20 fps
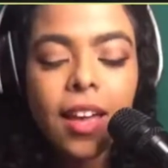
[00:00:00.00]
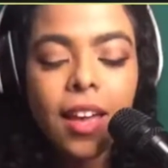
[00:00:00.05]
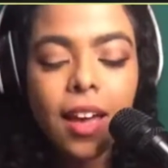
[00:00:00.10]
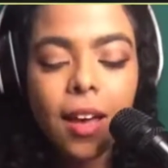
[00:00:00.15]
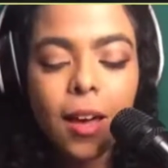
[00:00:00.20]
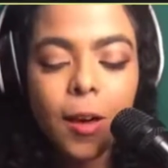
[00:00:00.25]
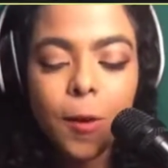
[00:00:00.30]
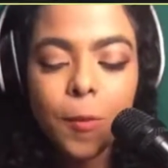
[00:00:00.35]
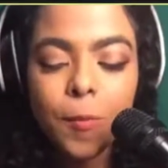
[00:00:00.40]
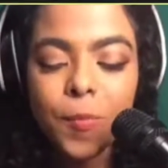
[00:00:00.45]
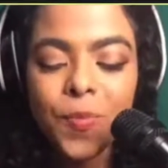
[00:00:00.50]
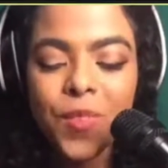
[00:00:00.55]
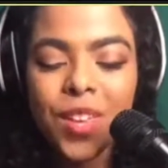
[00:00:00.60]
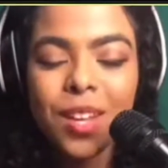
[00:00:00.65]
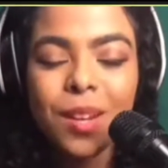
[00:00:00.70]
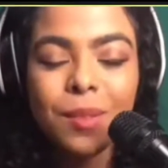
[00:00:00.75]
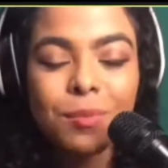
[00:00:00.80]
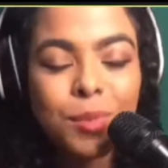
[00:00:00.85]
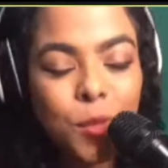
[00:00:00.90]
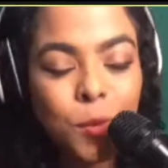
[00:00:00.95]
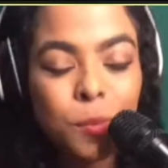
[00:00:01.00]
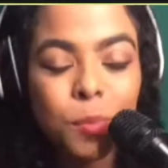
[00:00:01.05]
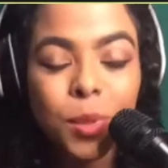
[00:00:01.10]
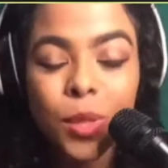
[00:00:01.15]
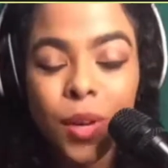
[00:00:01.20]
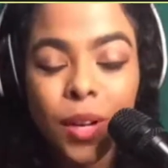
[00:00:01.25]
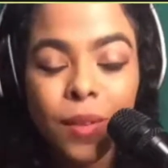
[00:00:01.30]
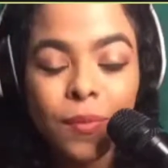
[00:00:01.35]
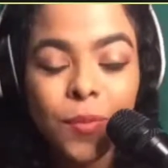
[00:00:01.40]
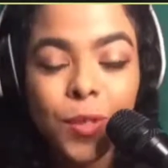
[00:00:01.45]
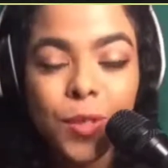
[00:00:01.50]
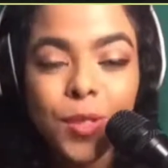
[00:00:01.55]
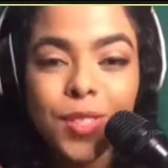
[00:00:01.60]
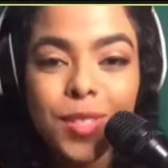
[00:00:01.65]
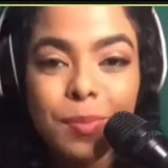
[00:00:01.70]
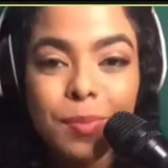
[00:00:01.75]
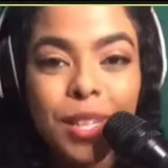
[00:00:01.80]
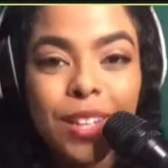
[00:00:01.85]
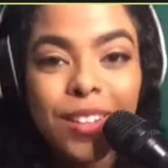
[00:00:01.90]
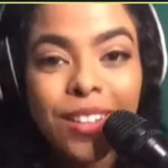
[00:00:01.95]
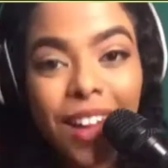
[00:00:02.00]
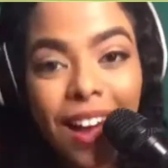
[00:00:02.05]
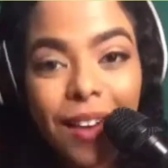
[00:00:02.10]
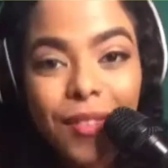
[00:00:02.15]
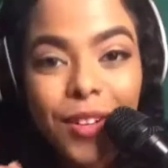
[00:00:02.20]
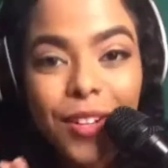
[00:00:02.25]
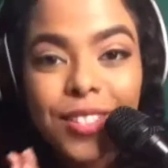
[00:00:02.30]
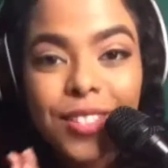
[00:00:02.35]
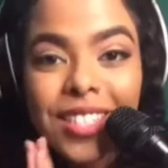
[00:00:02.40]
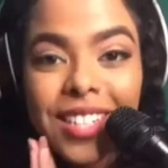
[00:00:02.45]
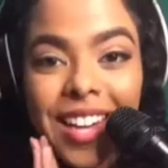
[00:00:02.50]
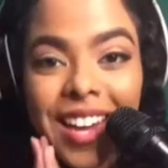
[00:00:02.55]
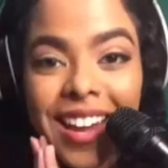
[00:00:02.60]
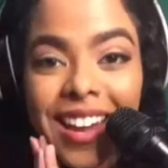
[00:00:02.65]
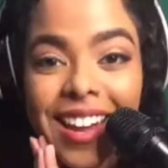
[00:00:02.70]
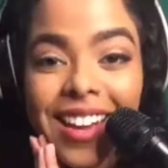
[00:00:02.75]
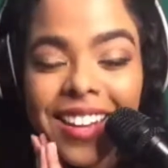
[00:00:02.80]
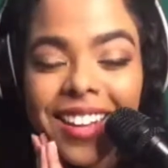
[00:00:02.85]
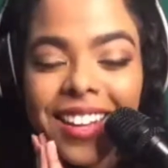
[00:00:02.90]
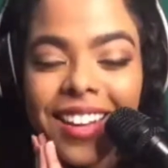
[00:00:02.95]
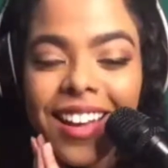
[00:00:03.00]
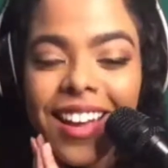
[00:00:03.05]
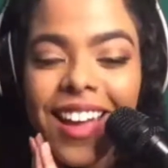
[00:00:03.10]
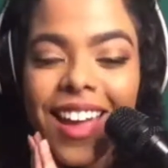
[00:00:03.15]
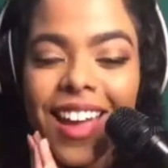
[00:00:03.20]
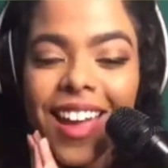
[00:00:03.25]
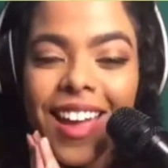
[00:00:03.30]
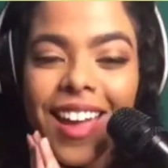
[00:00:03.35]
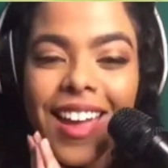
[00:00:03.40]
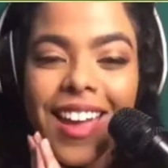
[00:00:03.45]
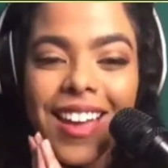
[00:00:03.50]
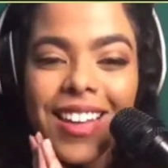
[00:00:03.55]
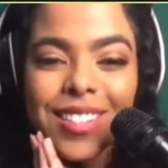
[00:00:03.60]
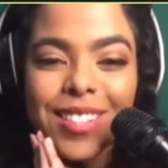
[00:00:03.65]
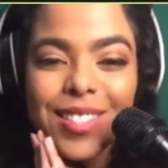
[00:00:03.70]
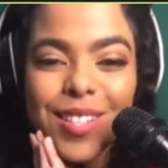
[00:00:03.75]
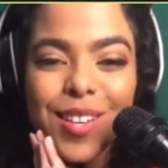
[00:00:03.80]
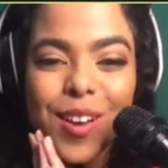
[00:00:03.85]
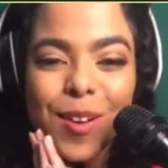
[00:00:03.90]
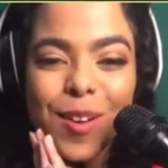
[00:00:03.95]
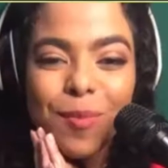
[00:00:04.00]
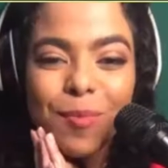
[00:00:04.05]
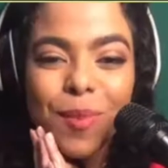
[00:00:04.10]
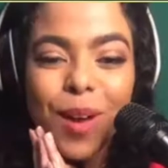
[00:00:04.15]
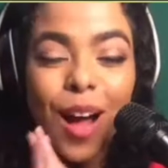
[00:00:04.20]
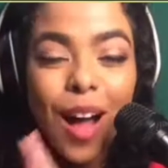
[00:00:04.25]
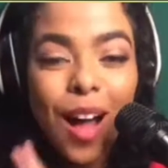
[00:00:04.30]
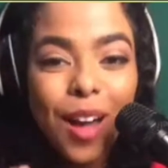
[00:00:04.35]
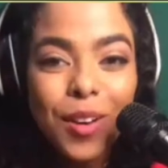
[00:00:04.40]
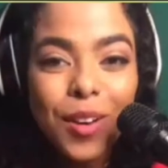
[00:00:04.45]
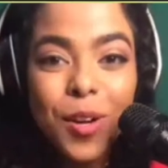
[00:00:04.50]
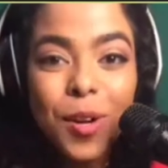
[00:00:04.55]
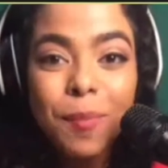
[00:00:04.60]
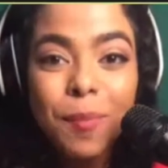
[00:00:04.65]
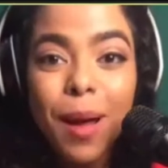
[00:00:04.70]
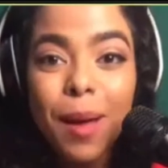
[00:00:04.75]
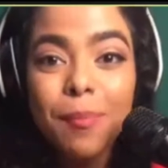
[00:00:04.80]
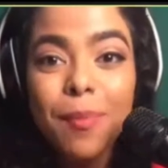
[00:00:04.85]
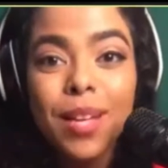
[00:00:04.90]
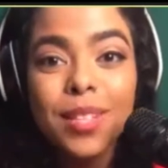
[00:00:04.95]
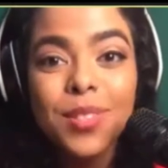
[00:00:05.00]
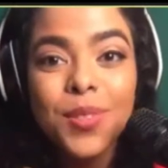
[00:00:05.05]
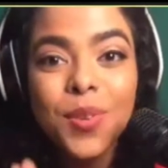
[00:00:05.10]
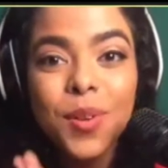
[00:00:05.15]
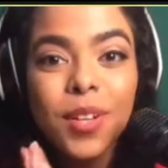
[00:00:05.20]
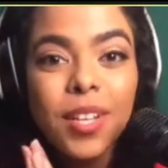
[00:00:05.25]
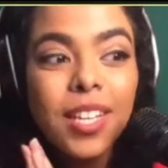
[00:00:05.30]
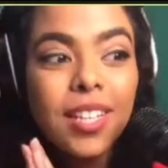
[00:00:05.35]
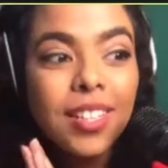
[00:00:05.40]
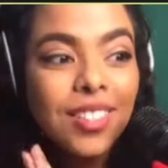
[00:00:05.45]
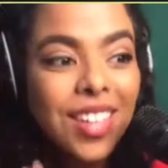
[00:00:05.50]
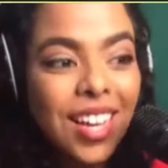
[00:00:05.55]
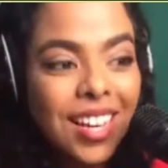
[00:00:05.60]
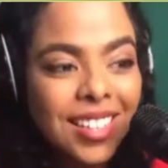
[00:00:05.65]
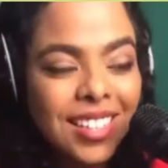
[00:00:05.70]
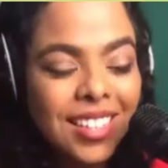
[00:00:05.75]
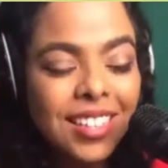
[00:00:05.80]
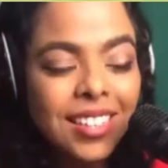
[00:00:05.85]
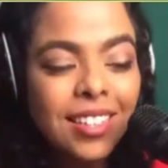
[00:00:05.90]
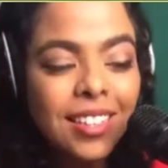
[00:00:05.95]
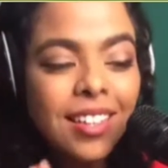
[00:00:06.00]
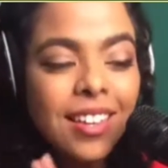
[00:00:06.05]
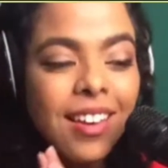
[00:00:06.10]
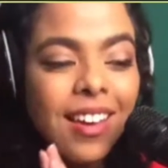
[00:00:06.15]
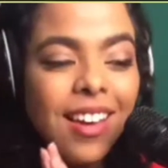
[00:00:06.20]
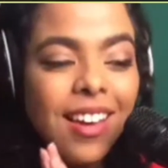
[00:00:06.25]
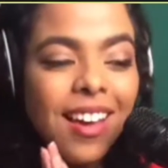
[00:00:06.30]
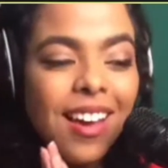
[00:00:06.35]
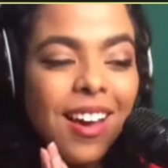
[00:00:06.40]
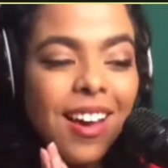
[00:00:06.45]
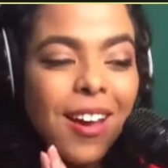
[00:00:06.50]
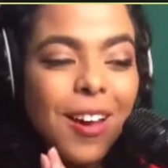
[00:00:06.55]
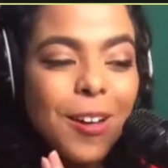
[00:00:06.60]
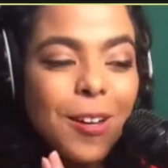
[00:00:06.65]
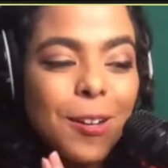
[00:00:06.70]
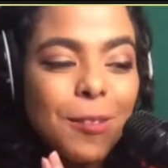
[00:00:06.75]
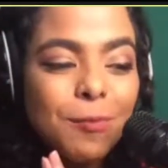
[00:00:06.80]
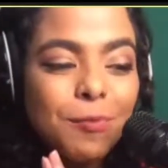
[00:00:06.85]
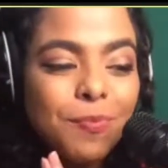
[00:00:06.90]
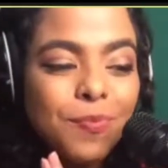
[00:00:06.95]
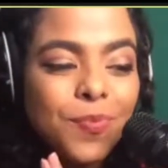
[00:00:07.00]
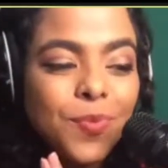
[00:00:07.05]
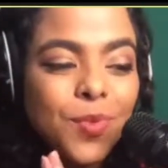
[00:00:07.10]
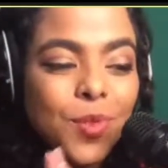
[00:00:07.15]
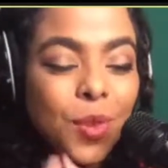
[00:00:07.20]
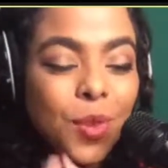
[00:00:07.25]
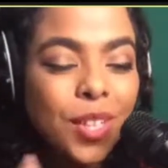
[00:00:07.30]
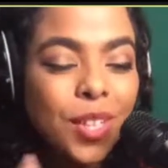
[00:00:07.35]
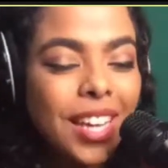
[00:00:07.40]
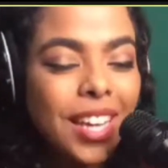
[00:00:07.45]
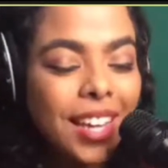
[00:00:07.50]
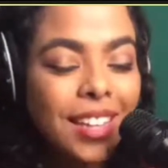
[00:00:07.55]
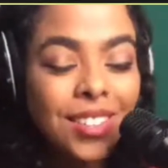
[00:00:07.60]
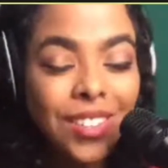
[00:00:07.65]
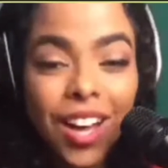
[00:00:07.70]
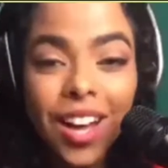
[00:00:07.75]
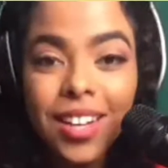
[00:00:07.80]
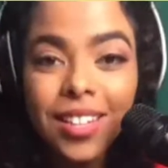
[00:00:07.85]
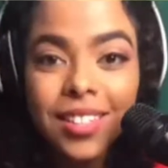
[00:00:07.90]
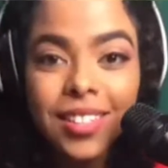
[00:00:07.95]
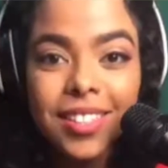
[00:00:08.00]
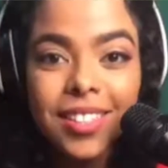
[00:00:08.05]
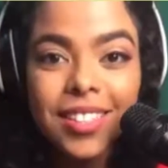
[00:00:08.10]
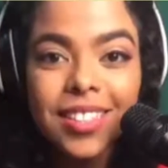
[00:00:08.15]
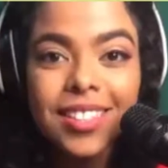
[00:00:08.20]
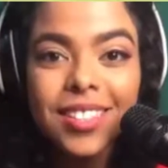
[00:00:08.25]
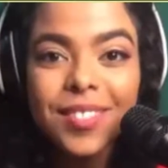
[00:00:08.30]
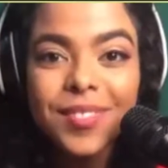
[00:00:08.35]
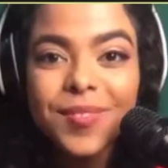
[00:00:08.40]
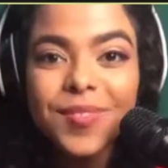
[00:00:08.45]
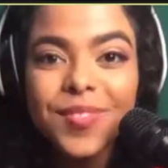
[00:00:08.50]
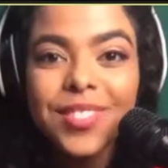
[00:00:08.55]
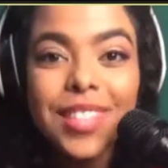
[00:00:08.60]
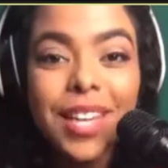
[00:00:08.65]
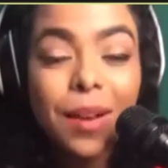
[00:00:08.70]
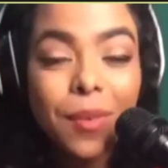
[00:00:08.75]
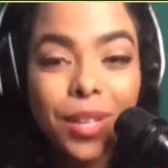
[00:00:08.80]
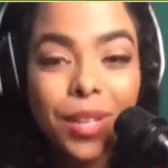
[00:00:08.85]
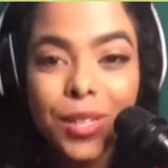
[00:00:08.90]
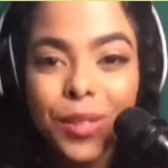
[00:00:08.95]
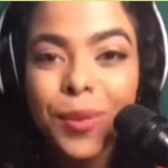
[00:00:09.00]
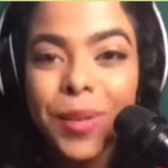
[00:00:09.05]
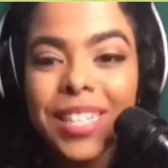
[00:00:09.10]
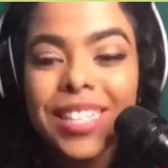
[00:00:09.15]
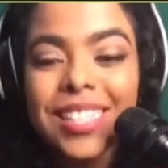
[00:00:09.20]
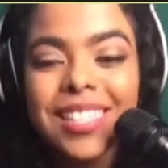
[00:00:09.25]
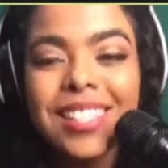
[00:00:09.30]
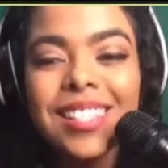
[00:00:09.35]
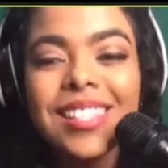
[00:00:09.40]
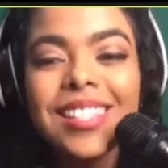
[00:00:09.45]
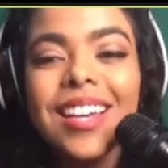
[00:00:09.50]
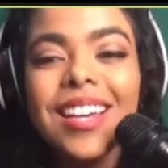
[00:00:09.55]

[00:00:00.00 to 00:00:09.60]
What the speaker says: And I'm super grateful to be alive here today and honor my mentor, Kid Lucky, or King Luck, Terry Lewis.